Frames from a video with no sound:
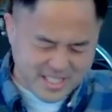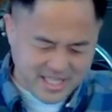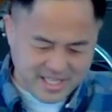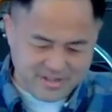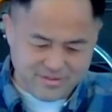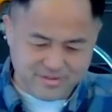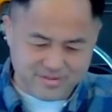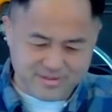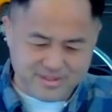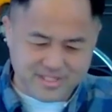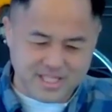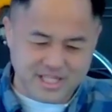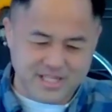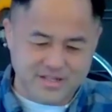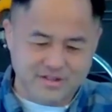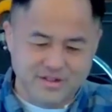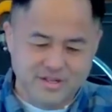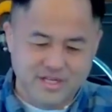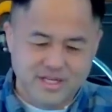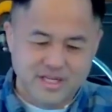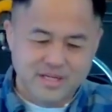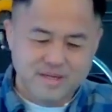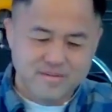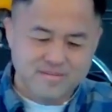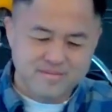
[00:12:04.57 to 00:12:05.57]
save himself,
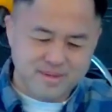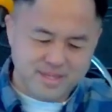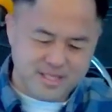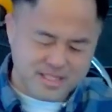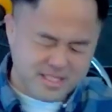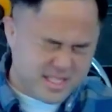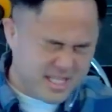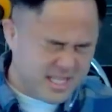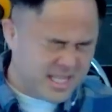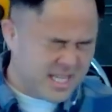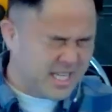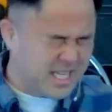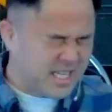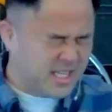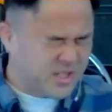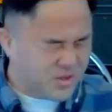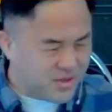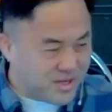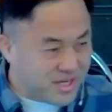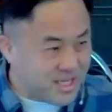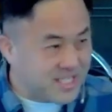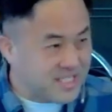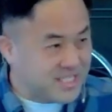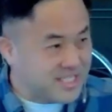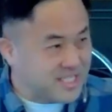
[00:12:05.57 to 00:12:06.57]
but a
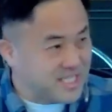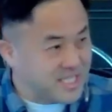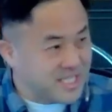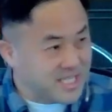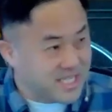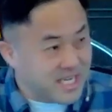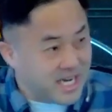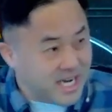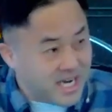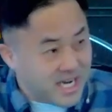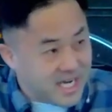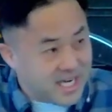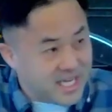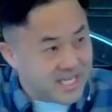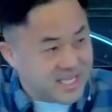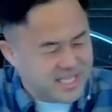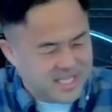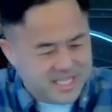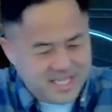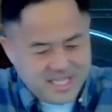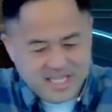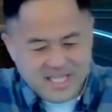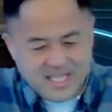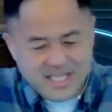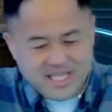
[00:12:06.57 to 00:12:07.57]
trust in
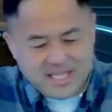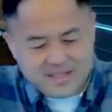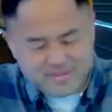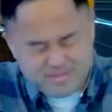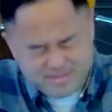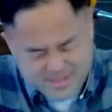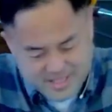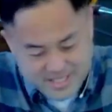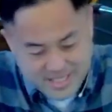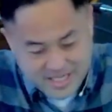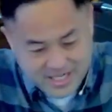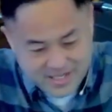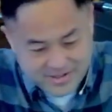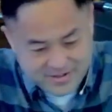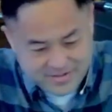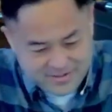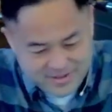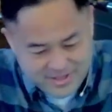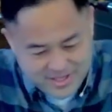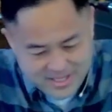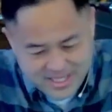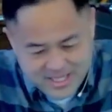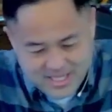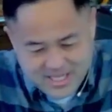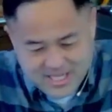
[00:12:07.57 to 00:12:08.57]
God
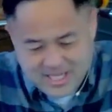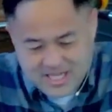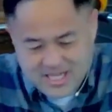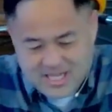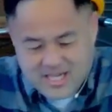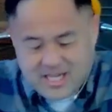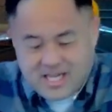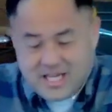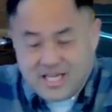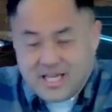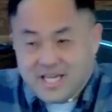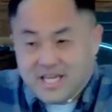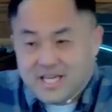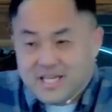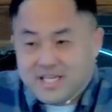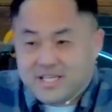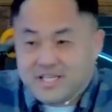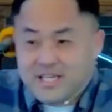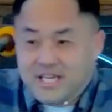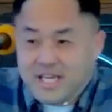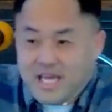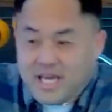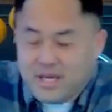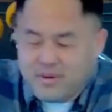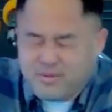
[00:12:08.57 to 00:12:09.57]
himself.
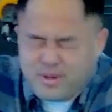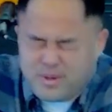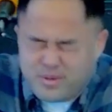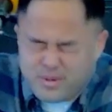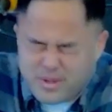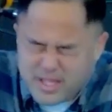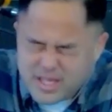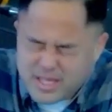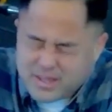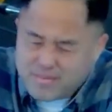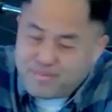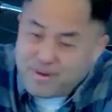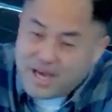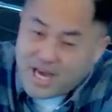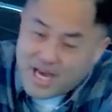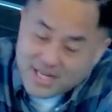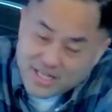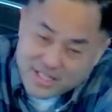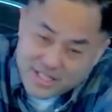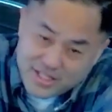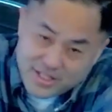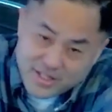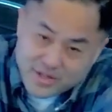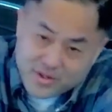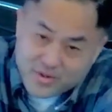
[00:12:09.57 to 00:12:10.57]
Today we look
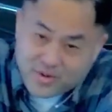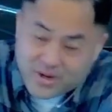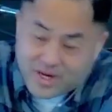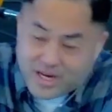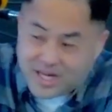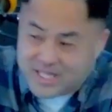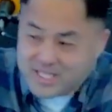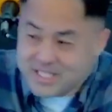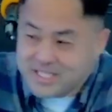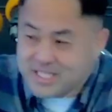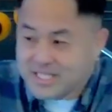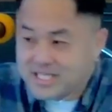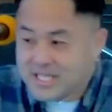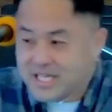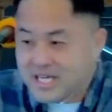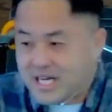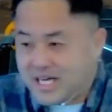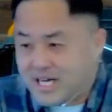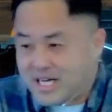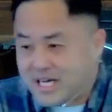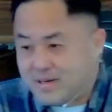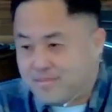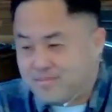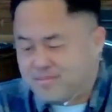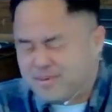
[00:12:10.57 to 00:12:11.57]
back to the cross,
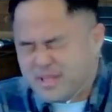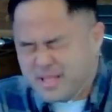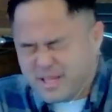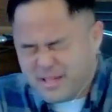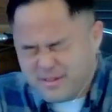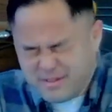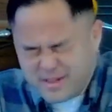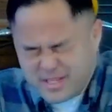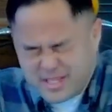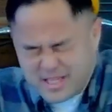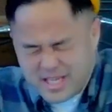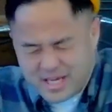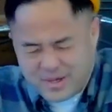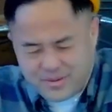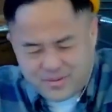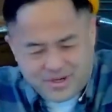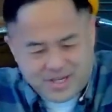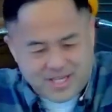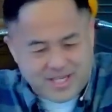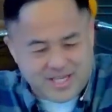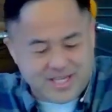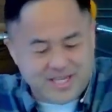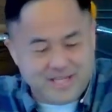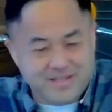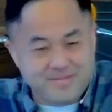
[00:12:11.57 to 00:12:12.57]
believing that
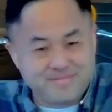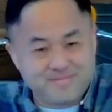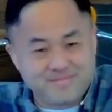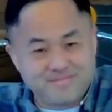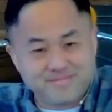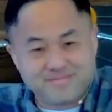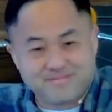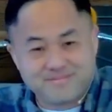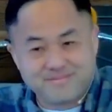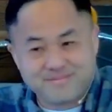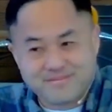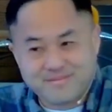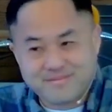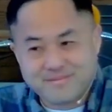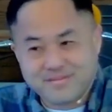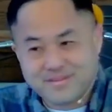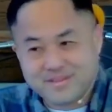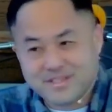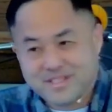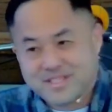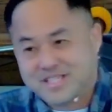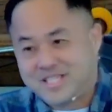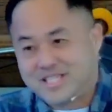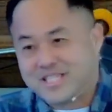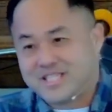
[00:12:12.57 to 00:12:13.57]

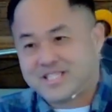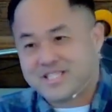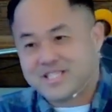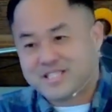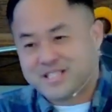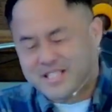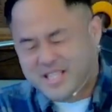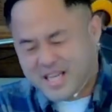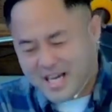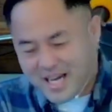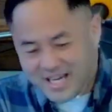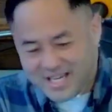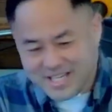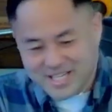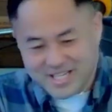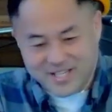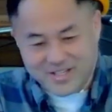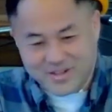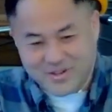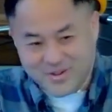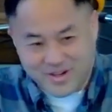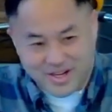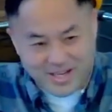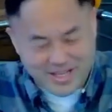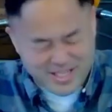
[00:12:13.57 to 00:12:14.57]
Jesus died on
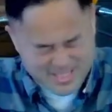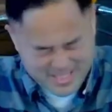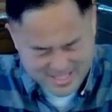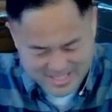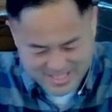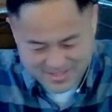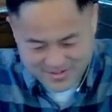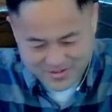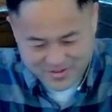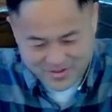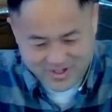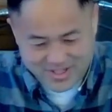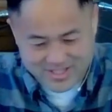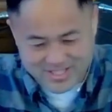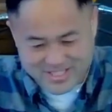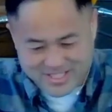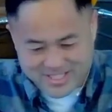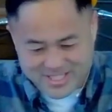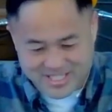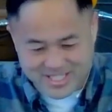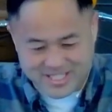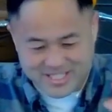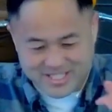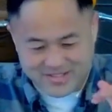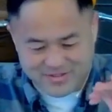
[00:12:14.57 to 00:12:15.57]
the cross for our
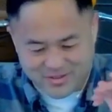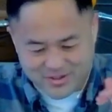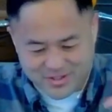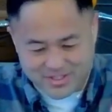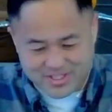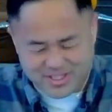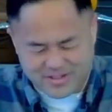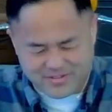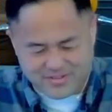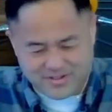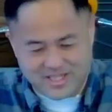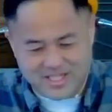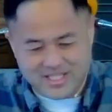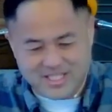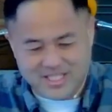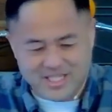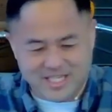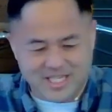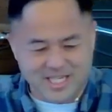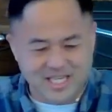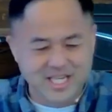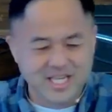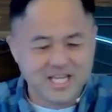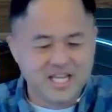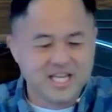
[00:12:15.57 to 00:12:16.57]
sins, for
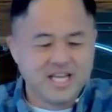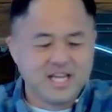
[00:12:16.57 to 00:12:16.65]
salvation.